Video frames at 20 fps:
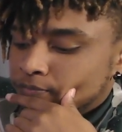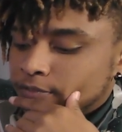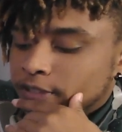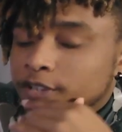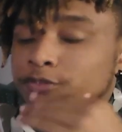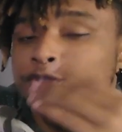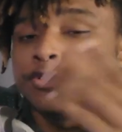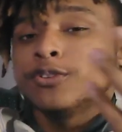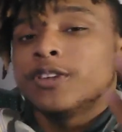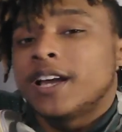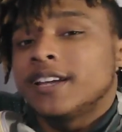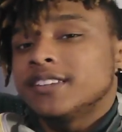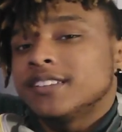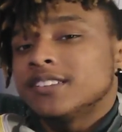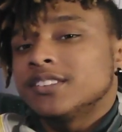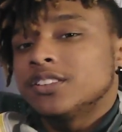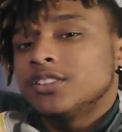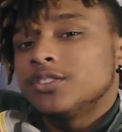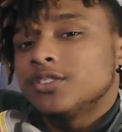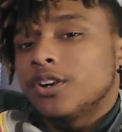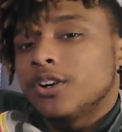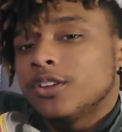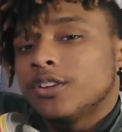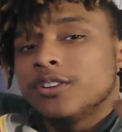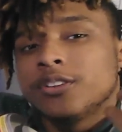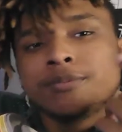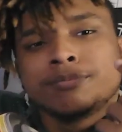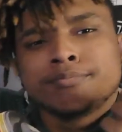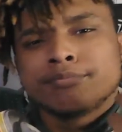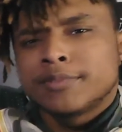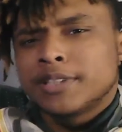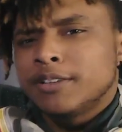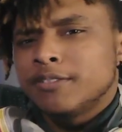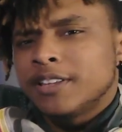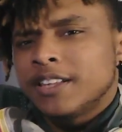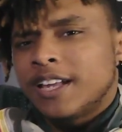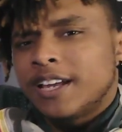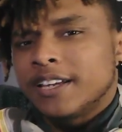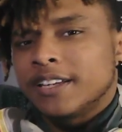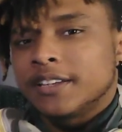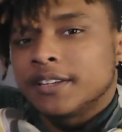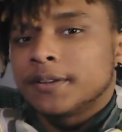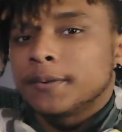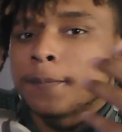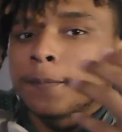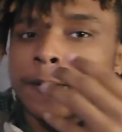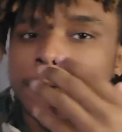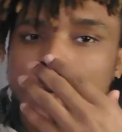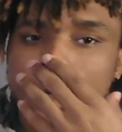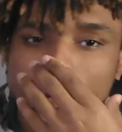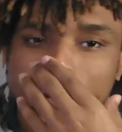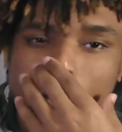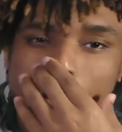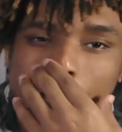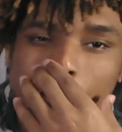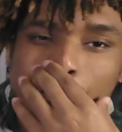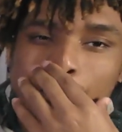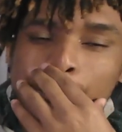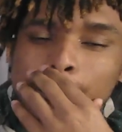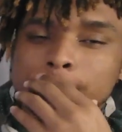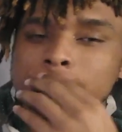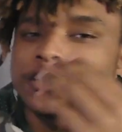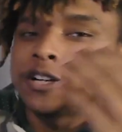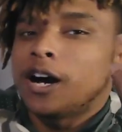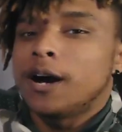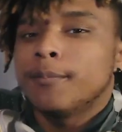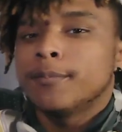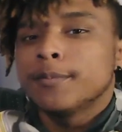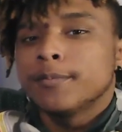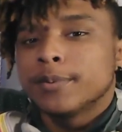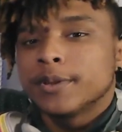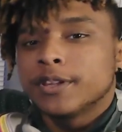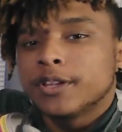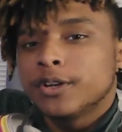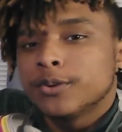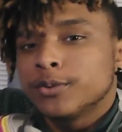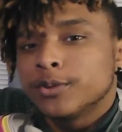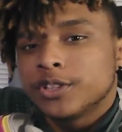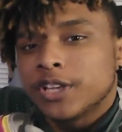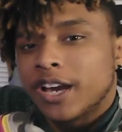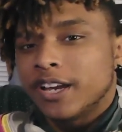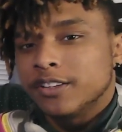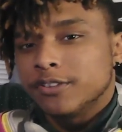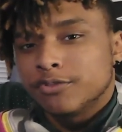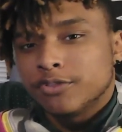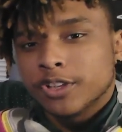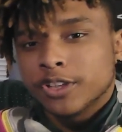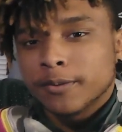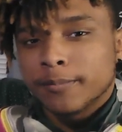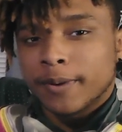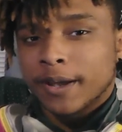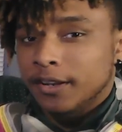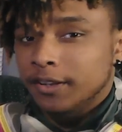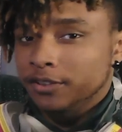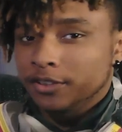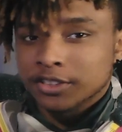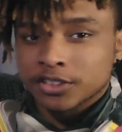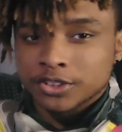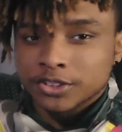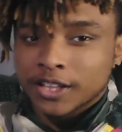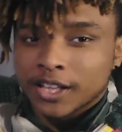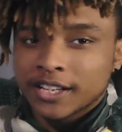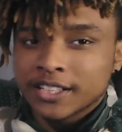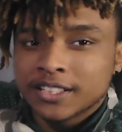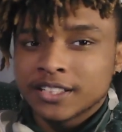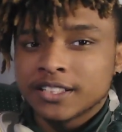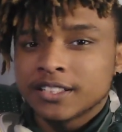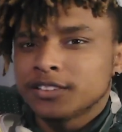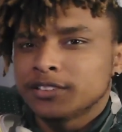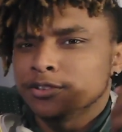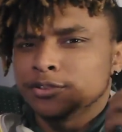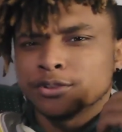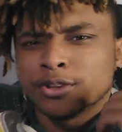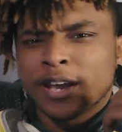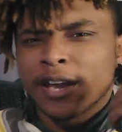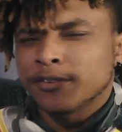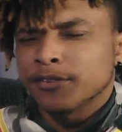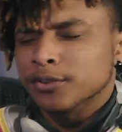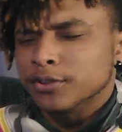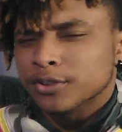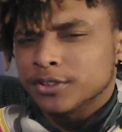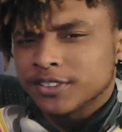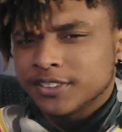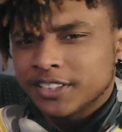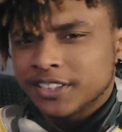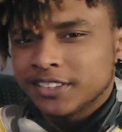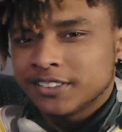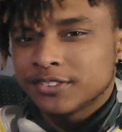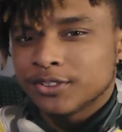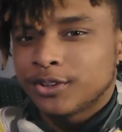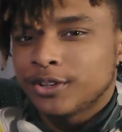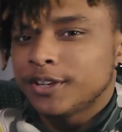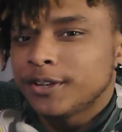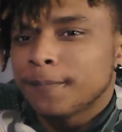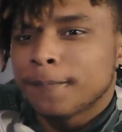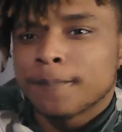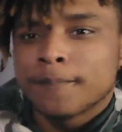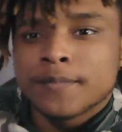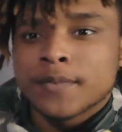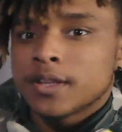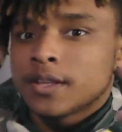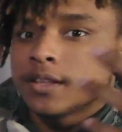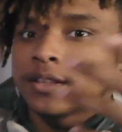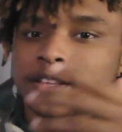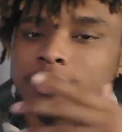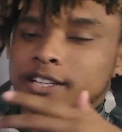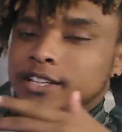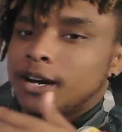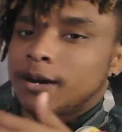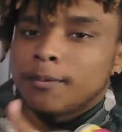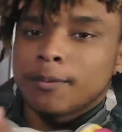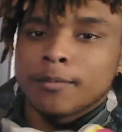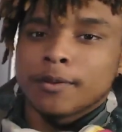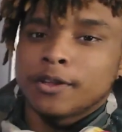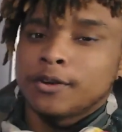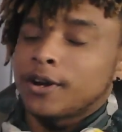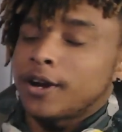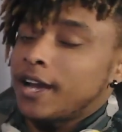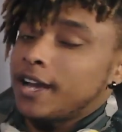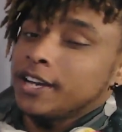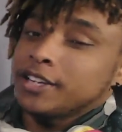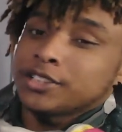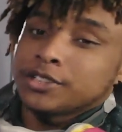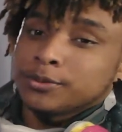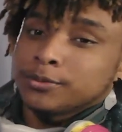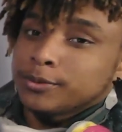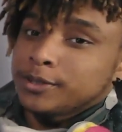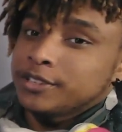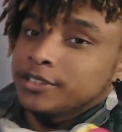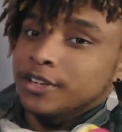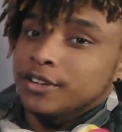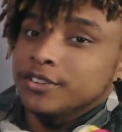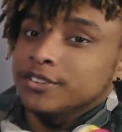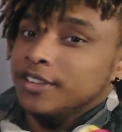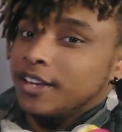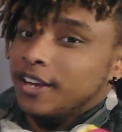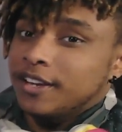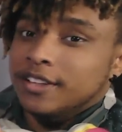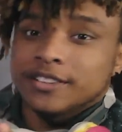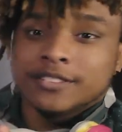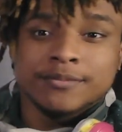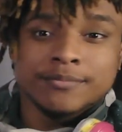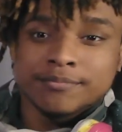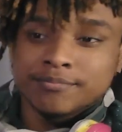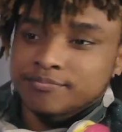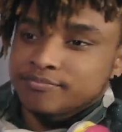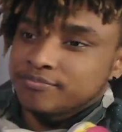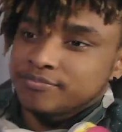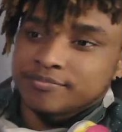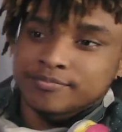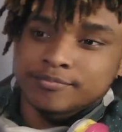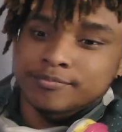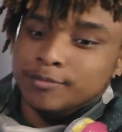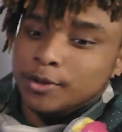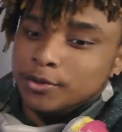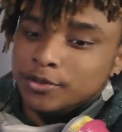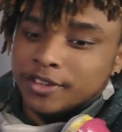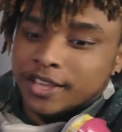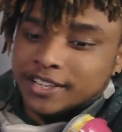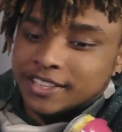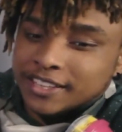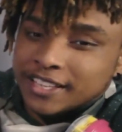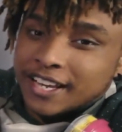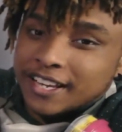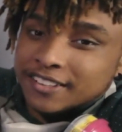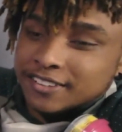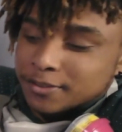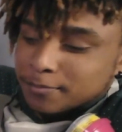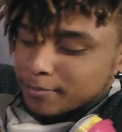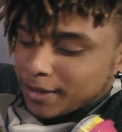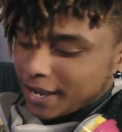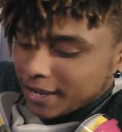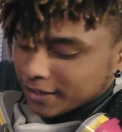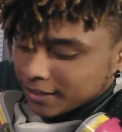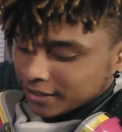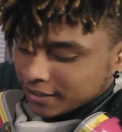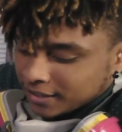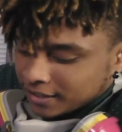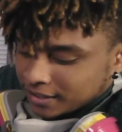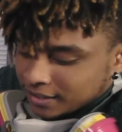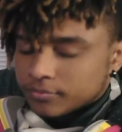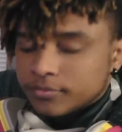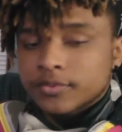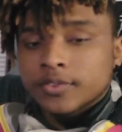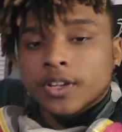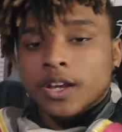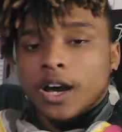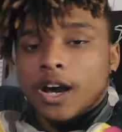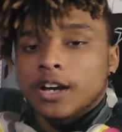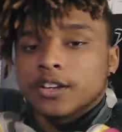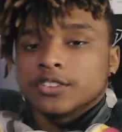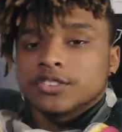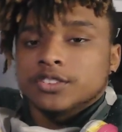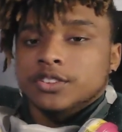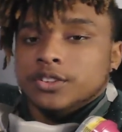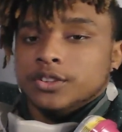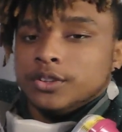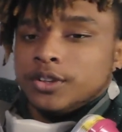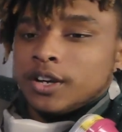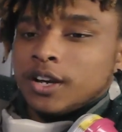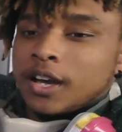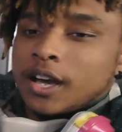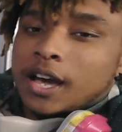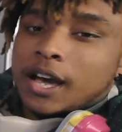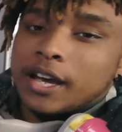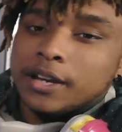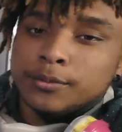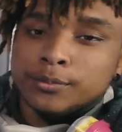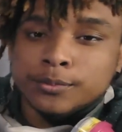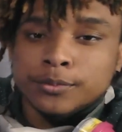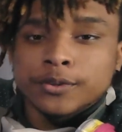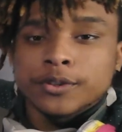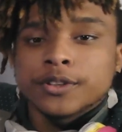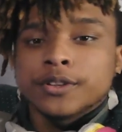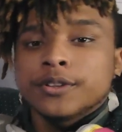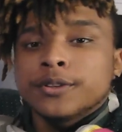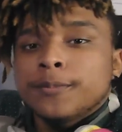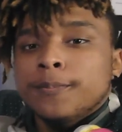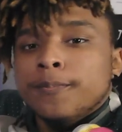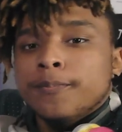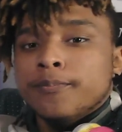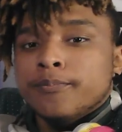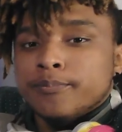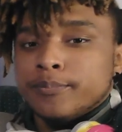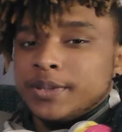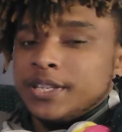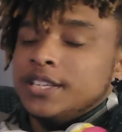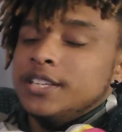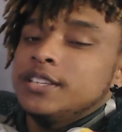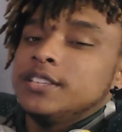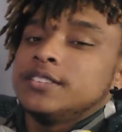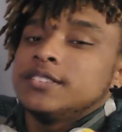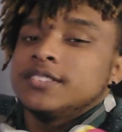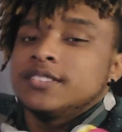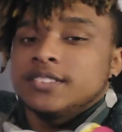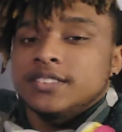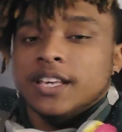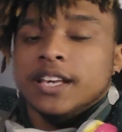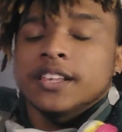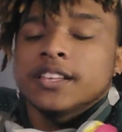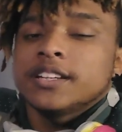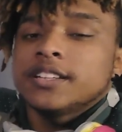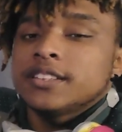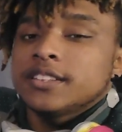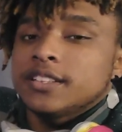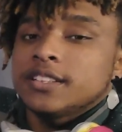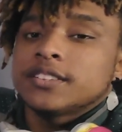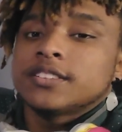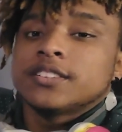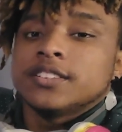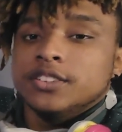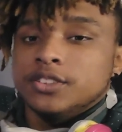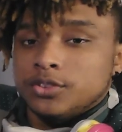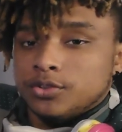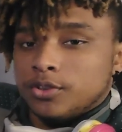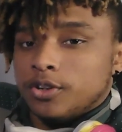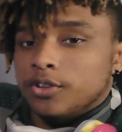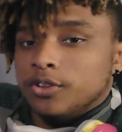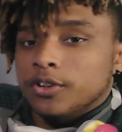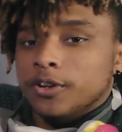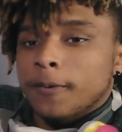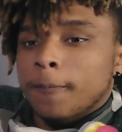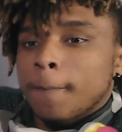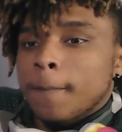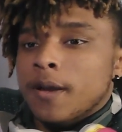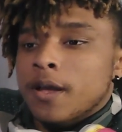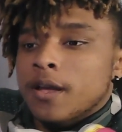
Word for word: If you like this controller, leave a like or comment below which how you feel about it. Did you like it? Do you have some critiques on it? Like comment below. I actually three in the morning, why you most likely answer back. Also, I will be selling this controller.